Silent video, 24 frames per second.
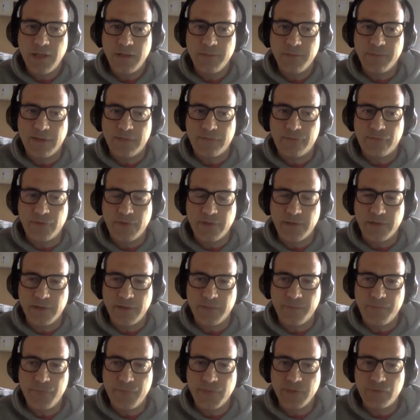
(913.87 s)
But the,
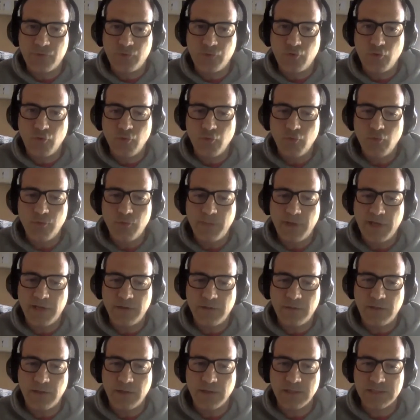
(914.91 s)
um, the two
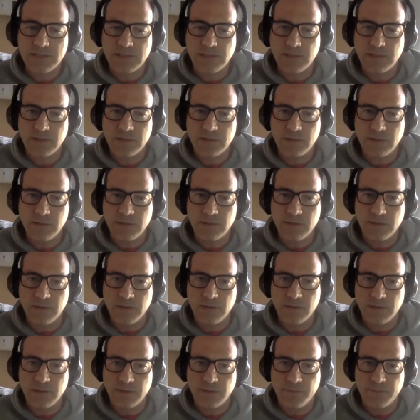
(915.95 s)
main things that
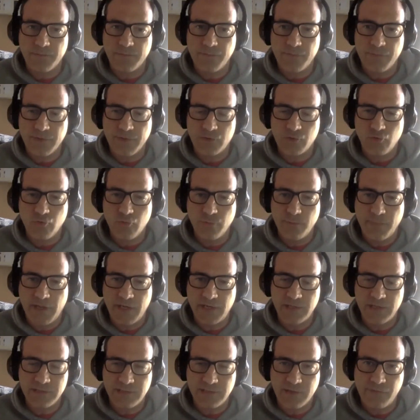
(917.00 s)
um, the two
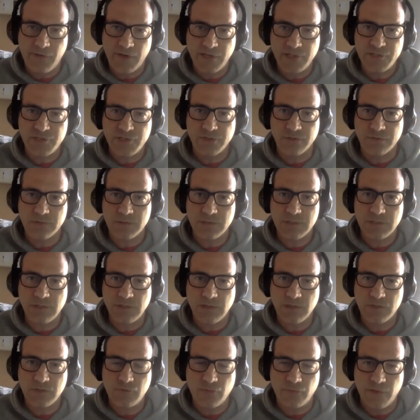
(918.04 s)
main interventions
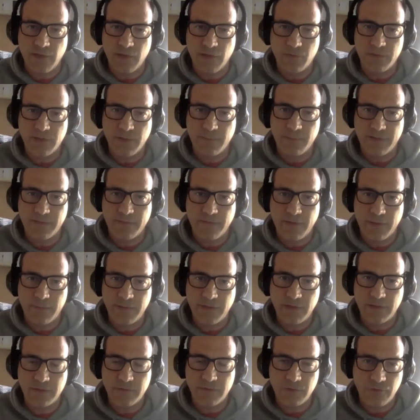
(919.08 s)
uh, to deal with the
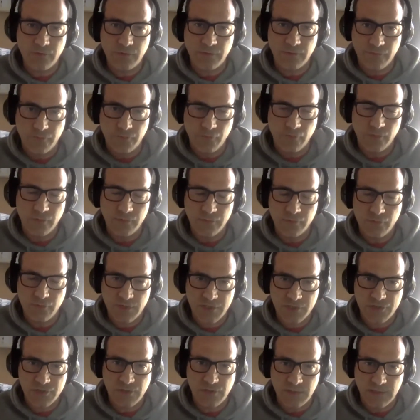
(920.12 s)
pandemic, you know, if you want to
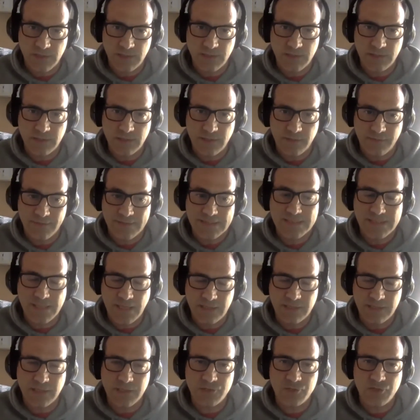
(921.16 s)
actually, if the
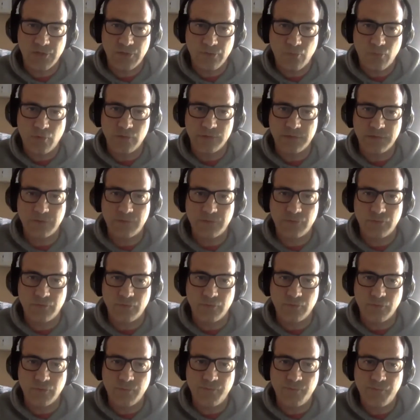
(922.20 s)
state actually wanted
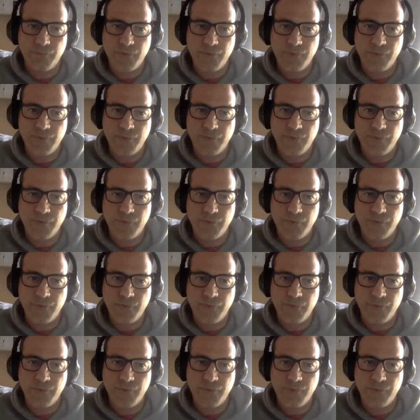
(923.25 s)
to